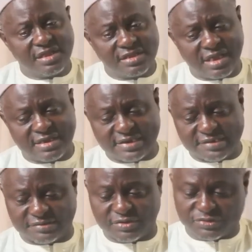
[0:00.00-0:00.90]
Yeah, that
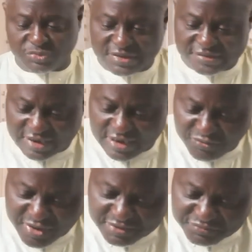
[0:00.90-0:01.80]
is to
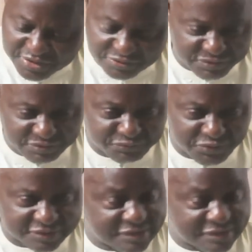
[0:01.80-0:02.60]
disallow. When for